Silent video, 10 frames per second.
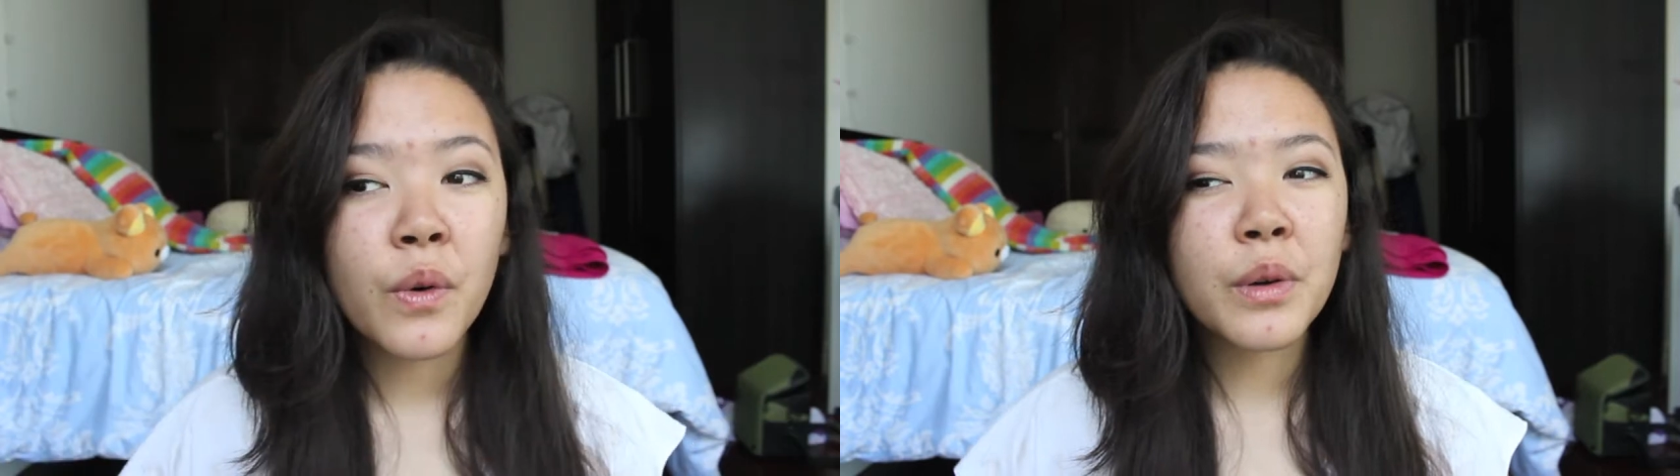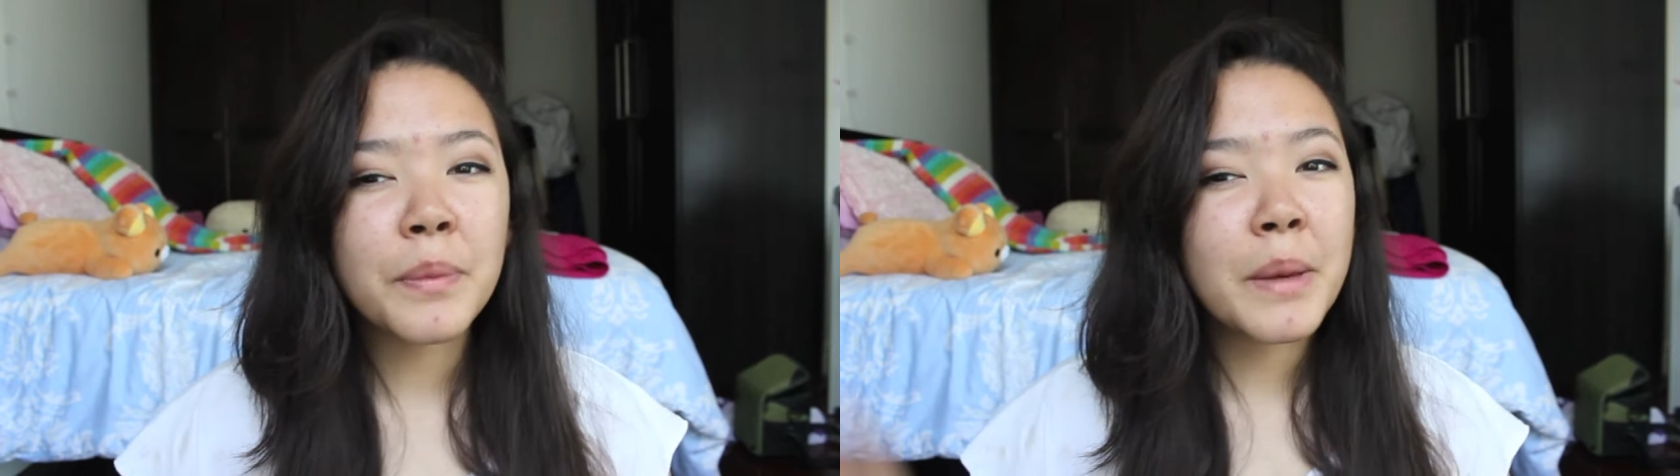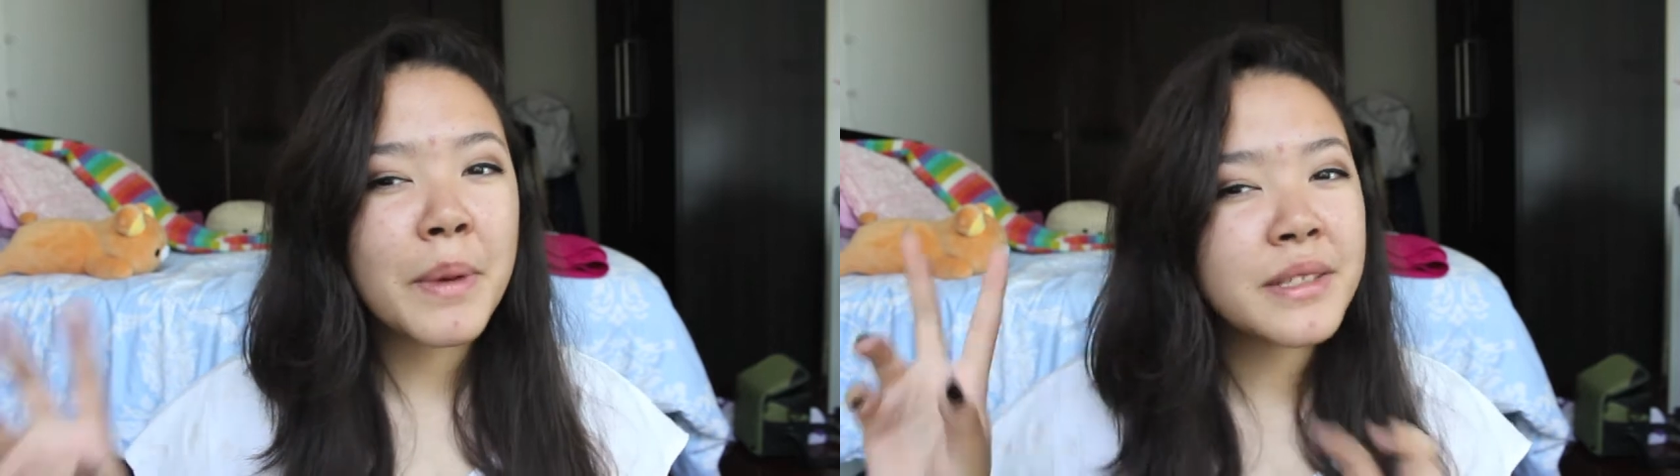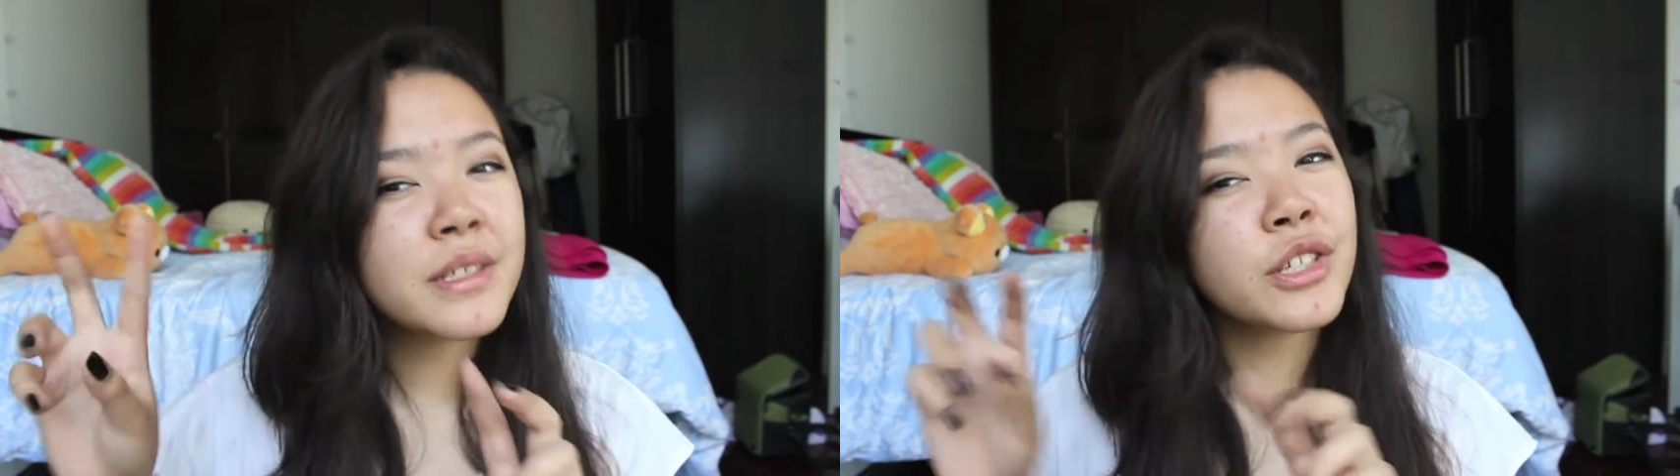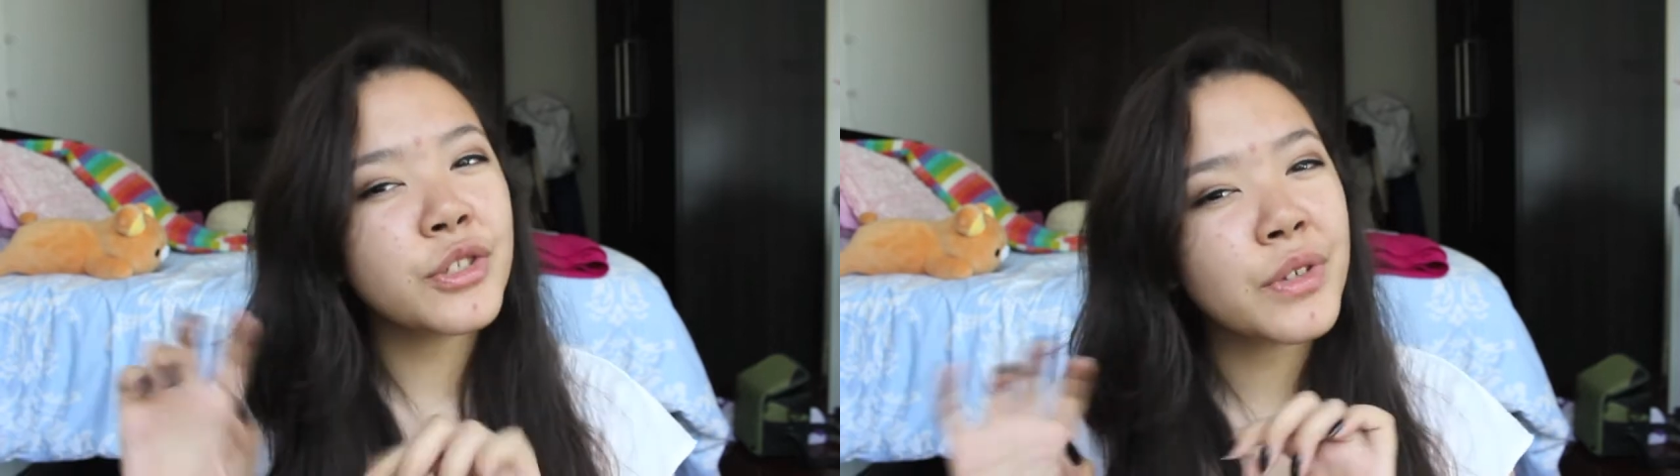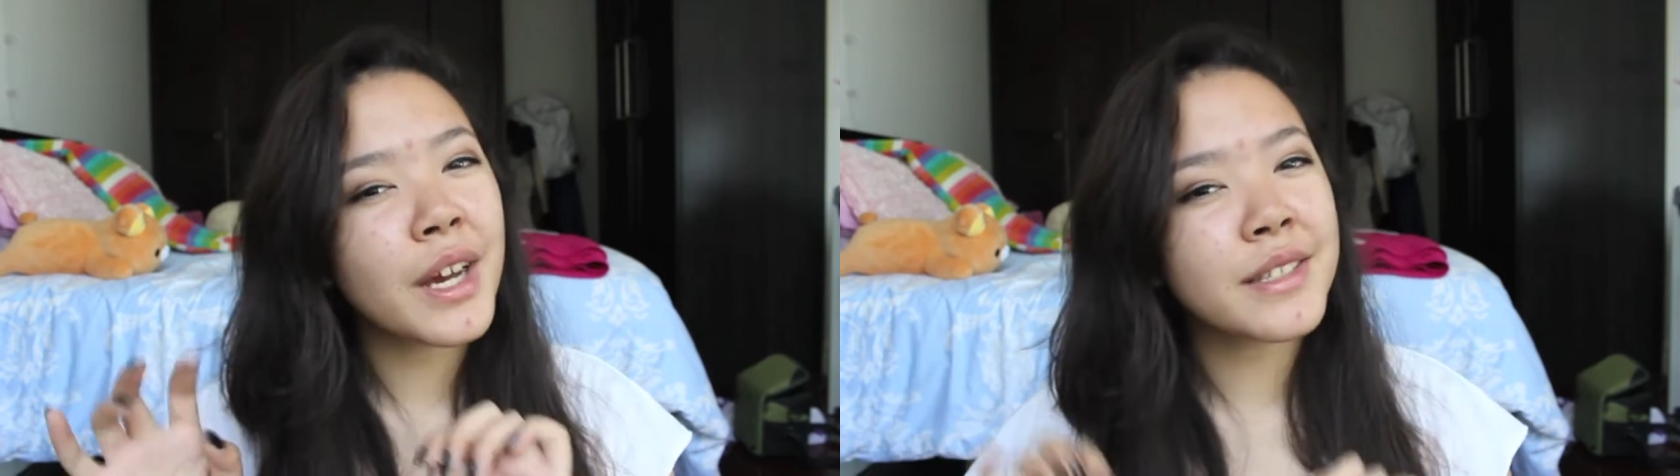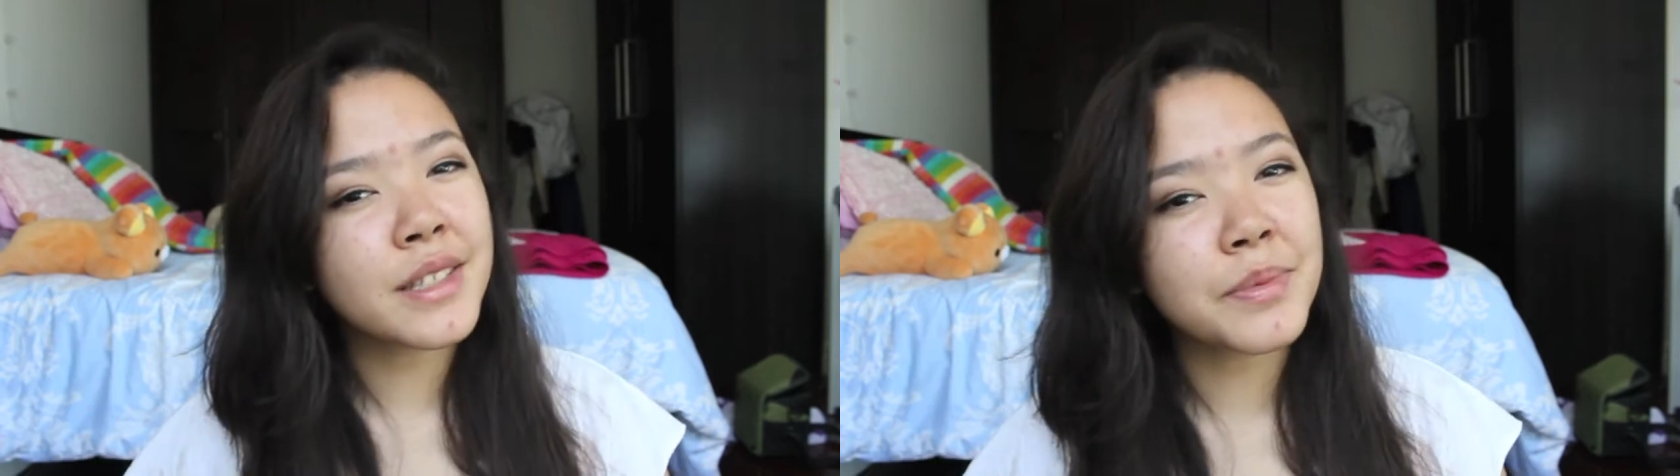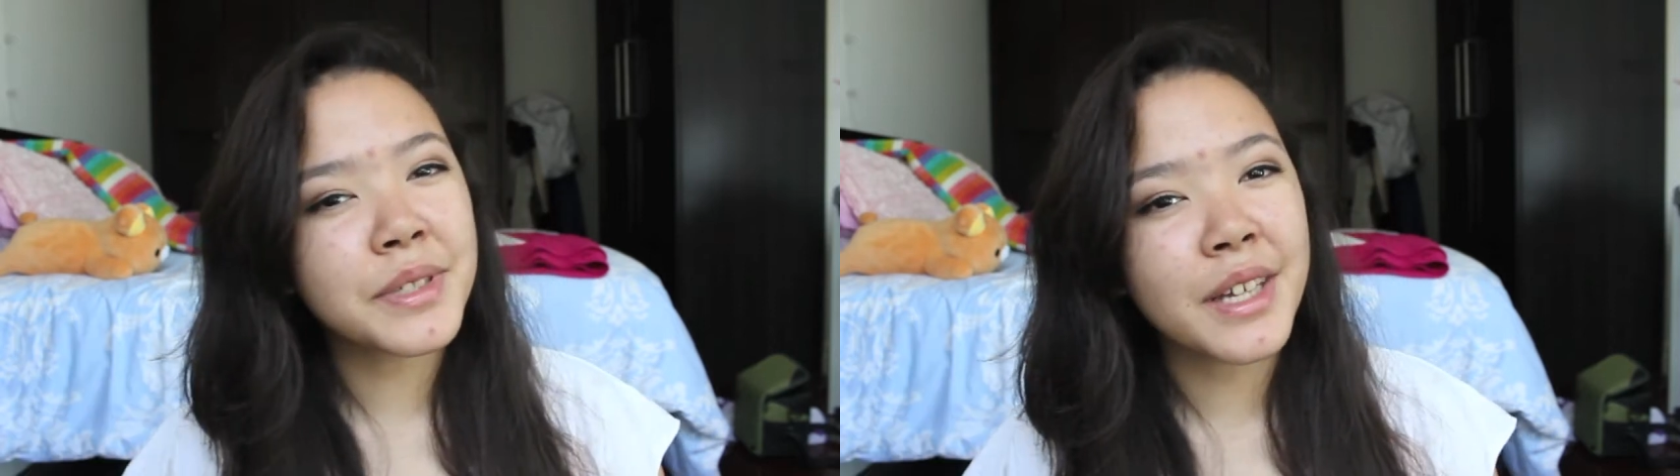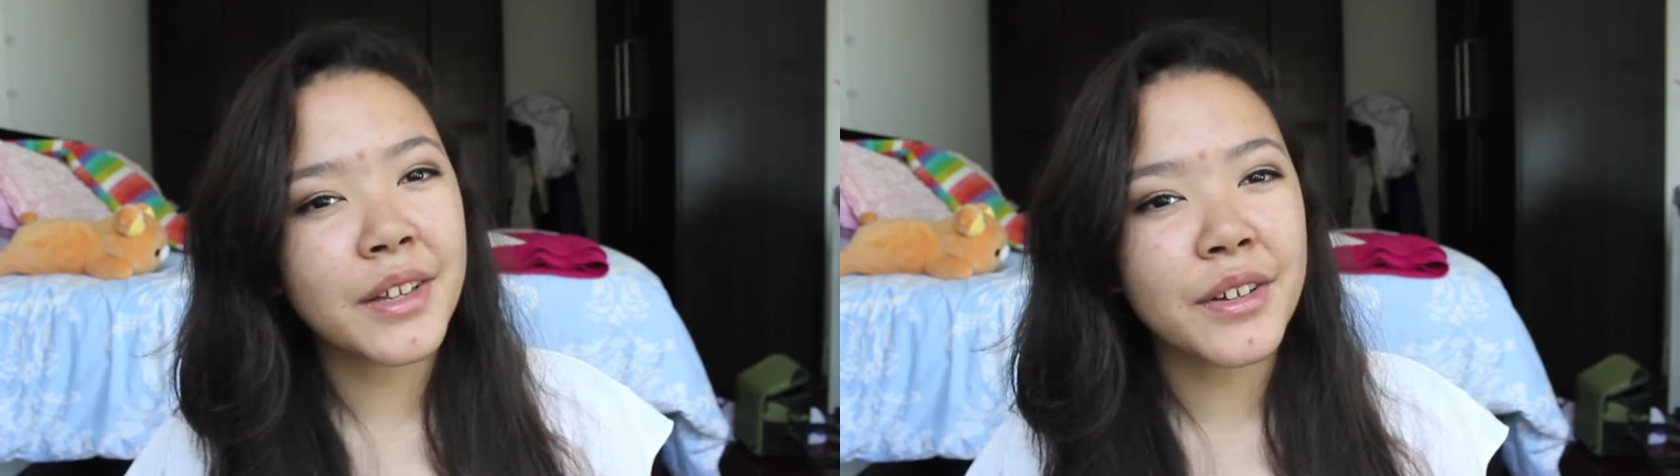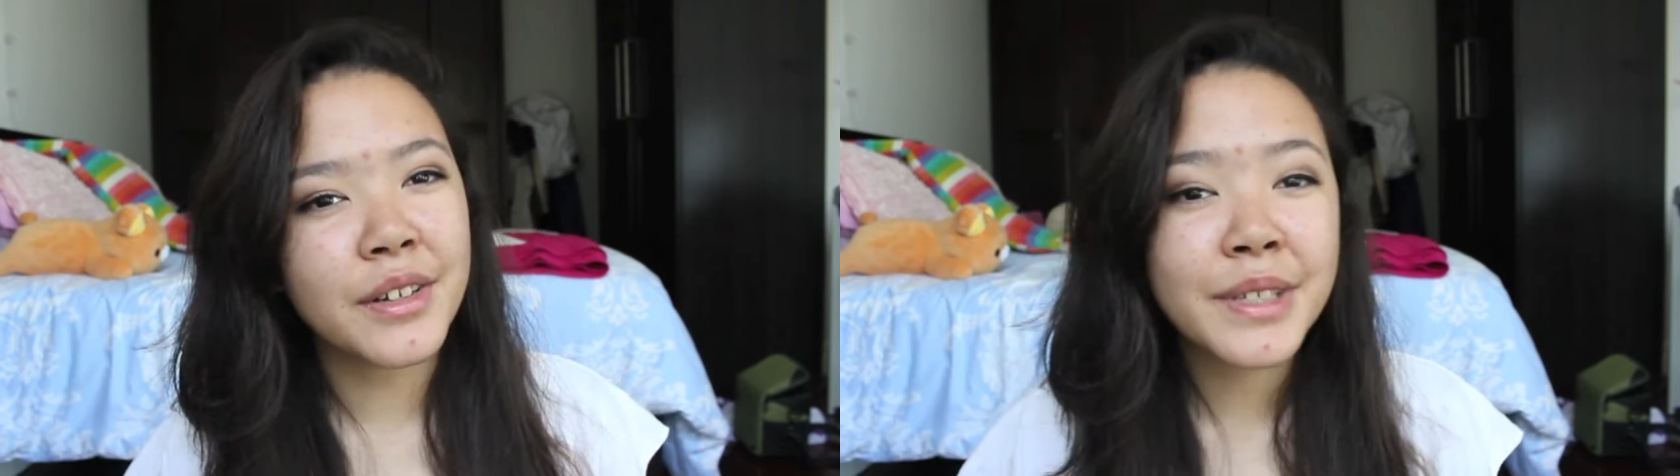or maybe set you guys up together.